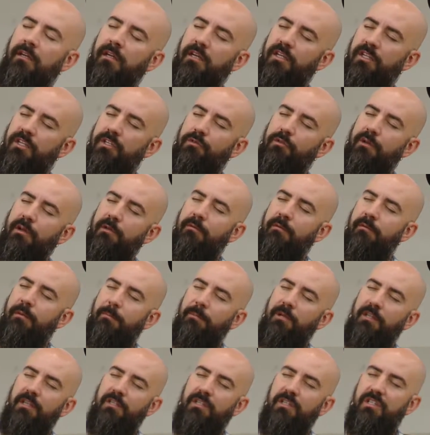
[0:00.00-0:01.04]
history,
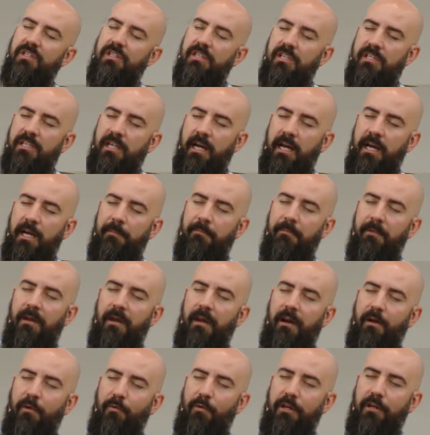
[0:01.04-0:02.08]
remember this is the time
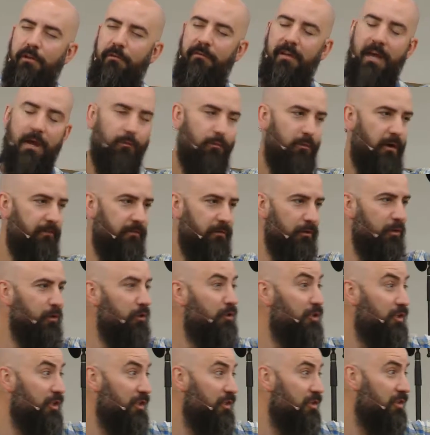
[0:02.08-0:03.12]
uh, when you've got
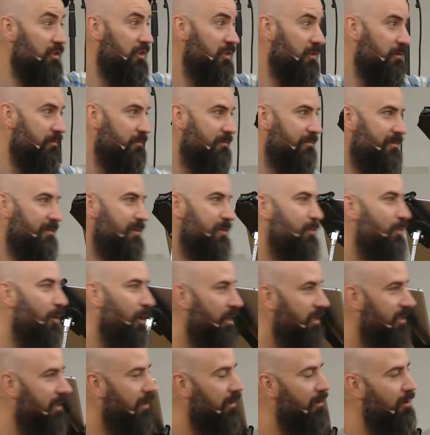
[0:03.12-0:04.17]
revolutions
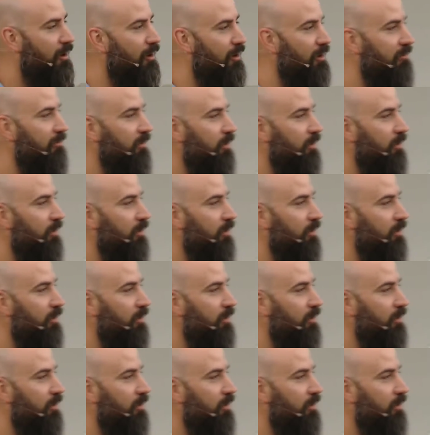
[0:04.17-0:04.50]
sparking all